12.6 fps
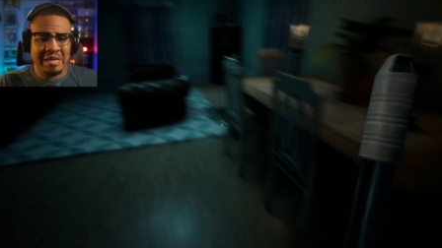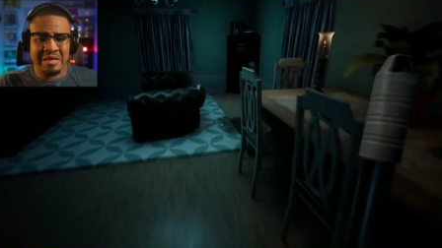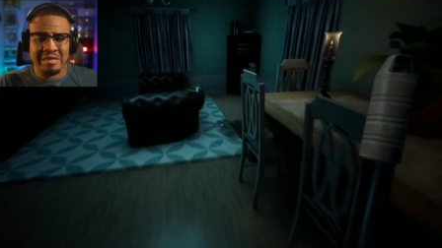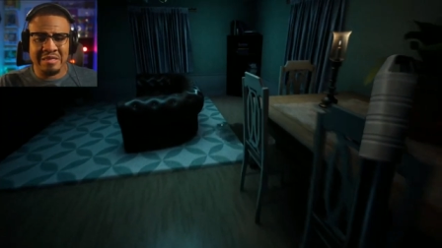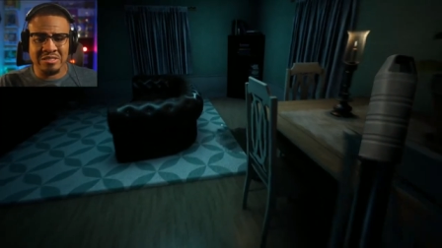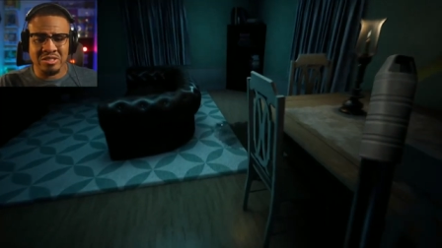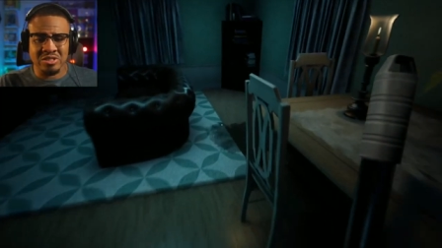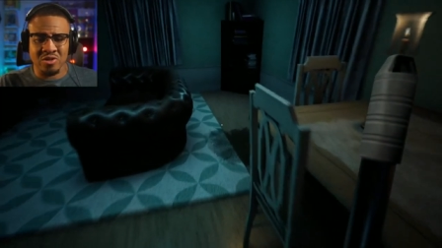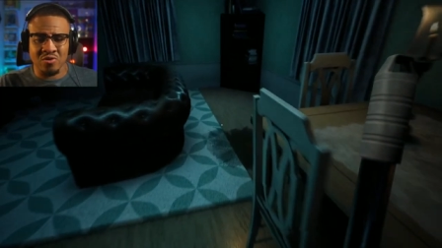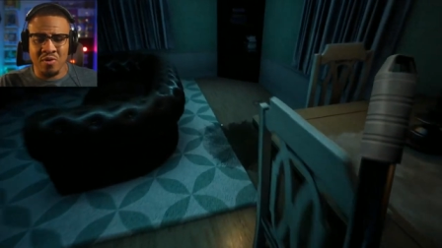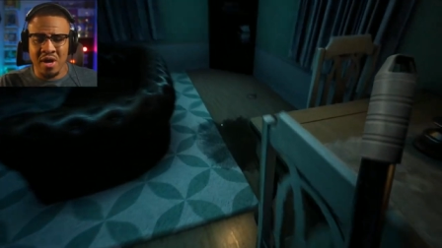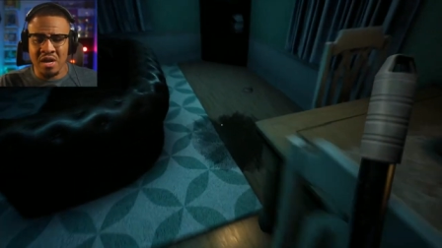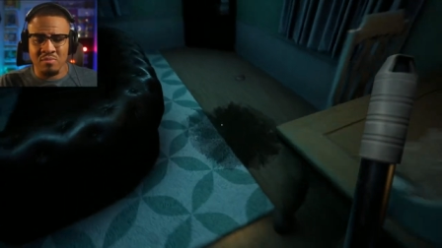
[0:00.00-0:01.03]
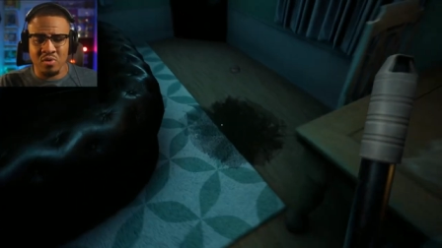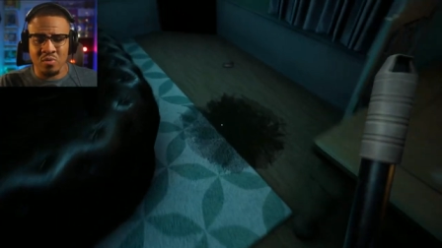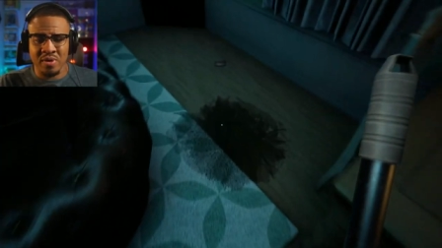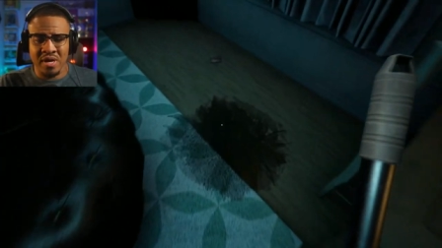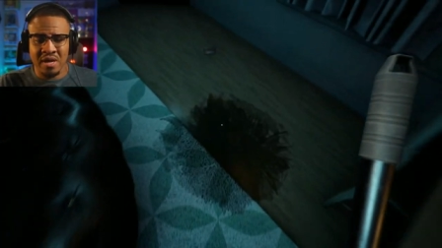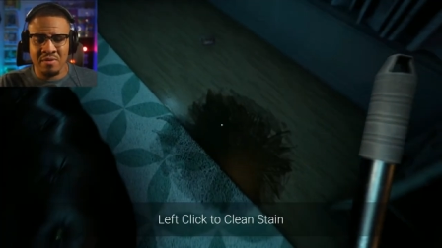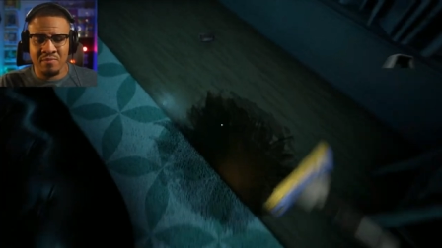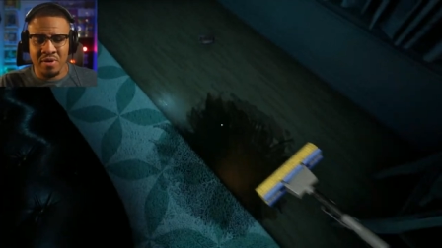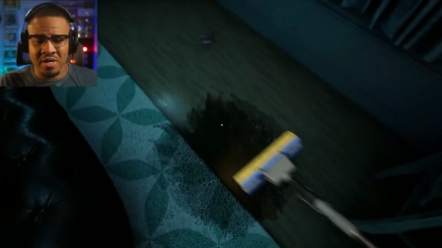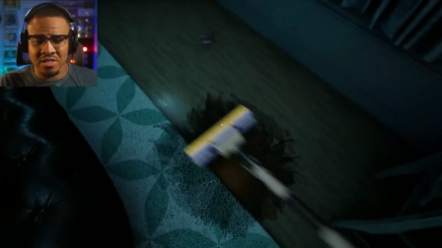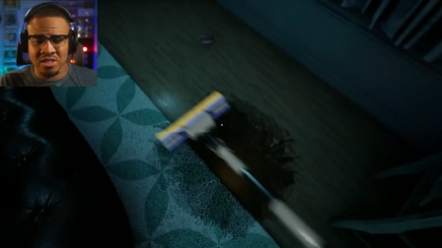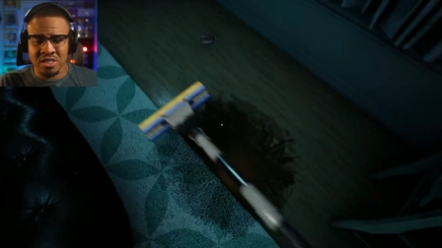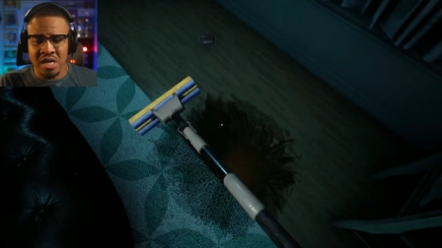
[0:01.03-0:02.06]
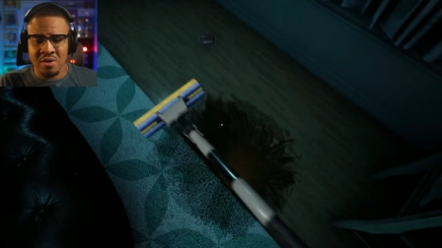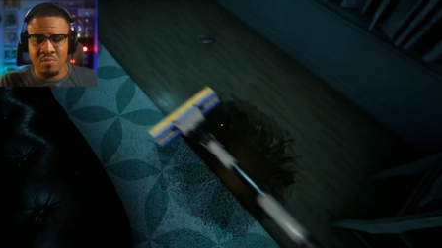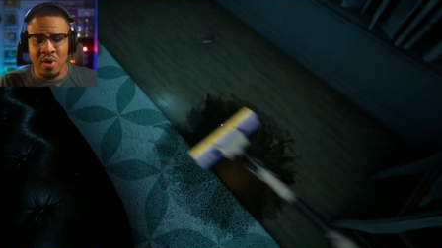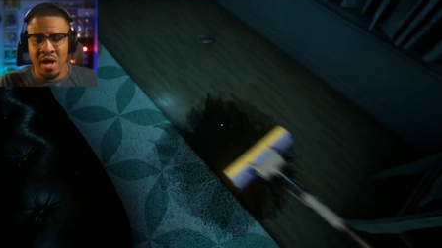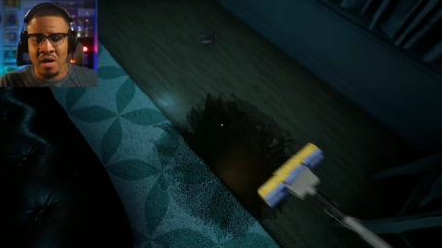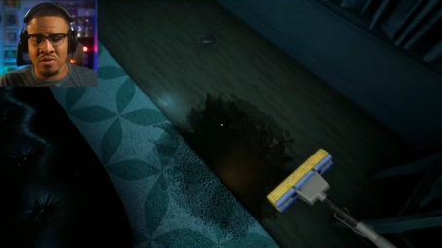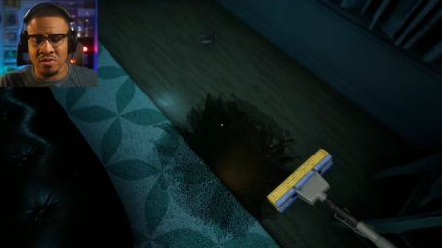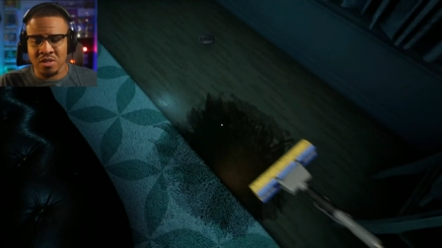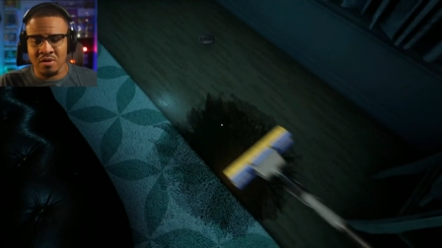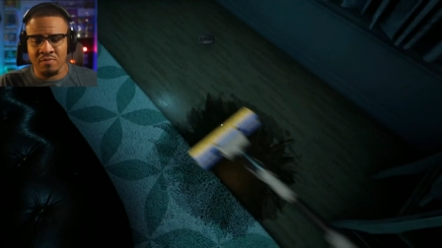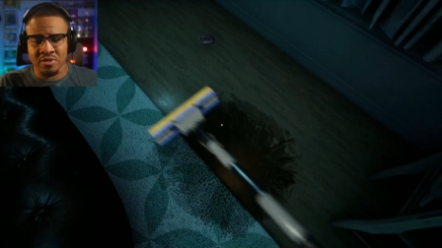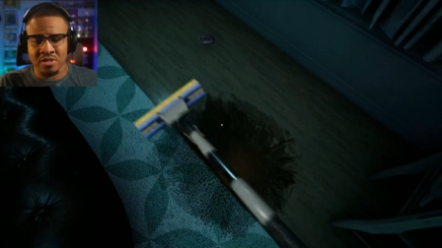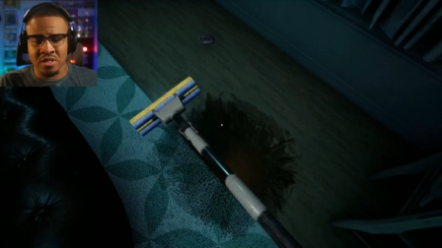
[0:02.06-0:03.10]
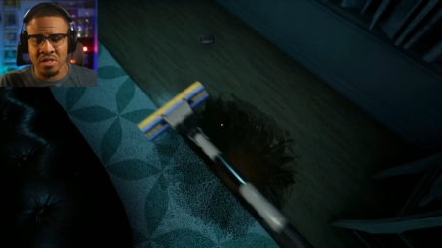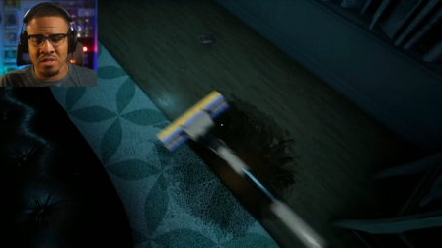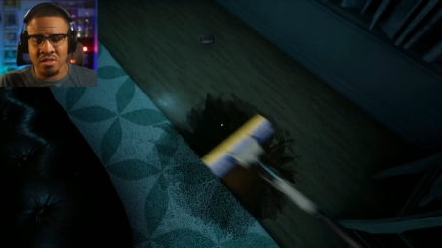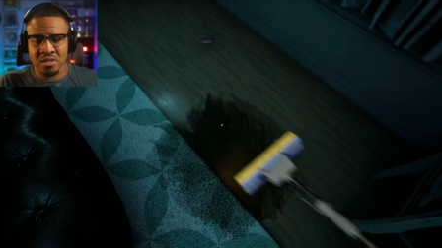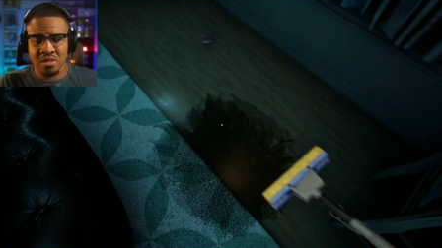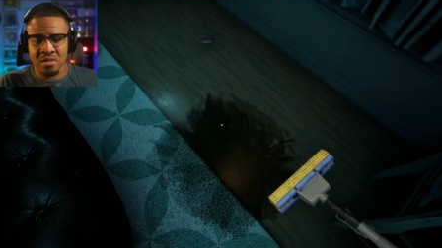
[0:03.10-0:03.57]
This is incredible. What kind of freaking ShamWow stuff is this?